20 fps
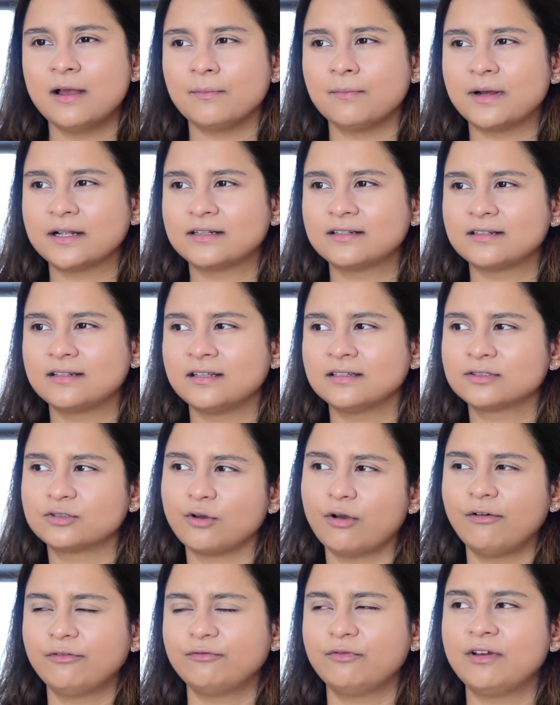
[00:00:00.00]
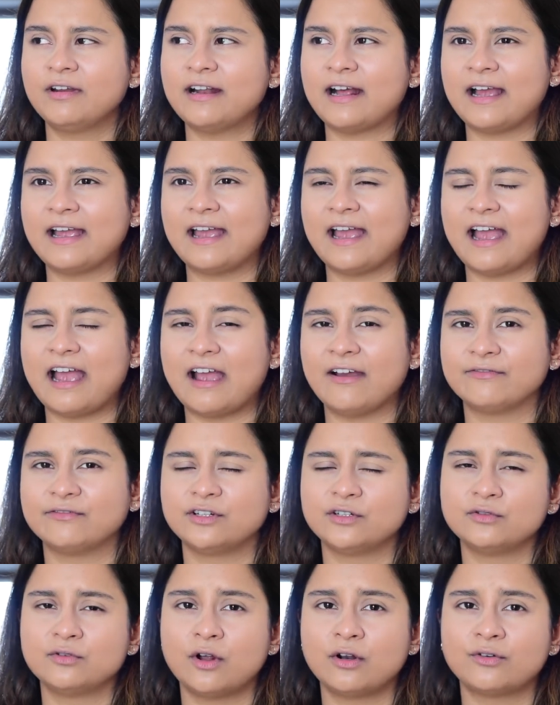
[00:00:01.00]
but the software I have
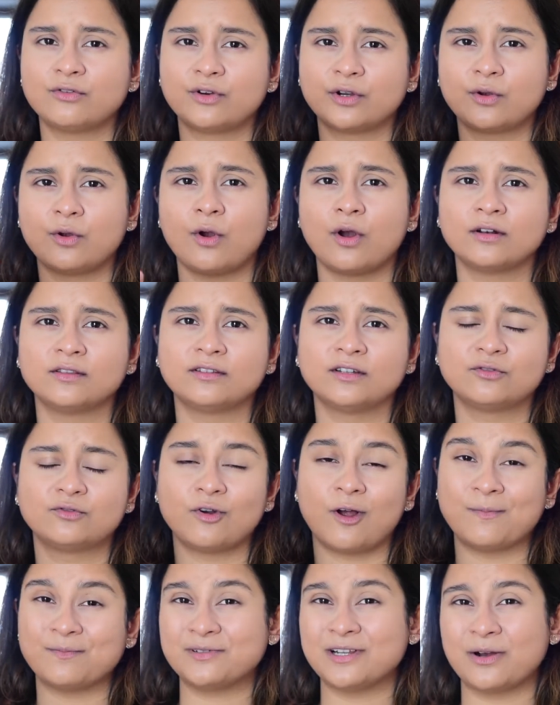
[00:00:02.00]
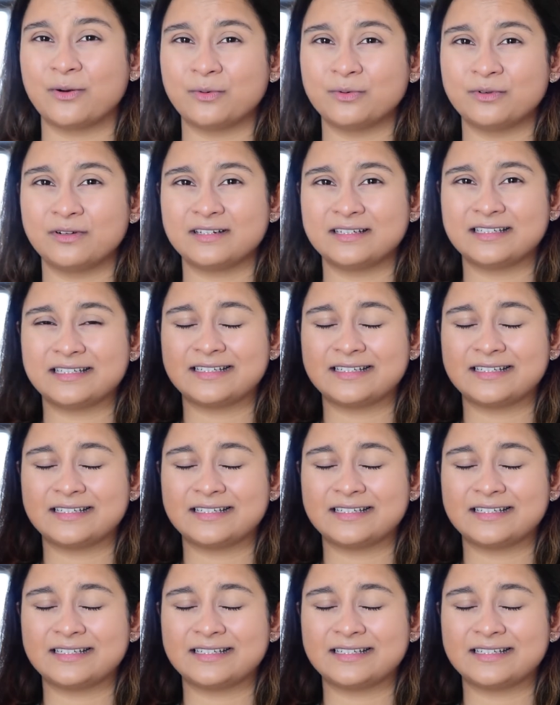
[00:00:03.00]
did not record the drop down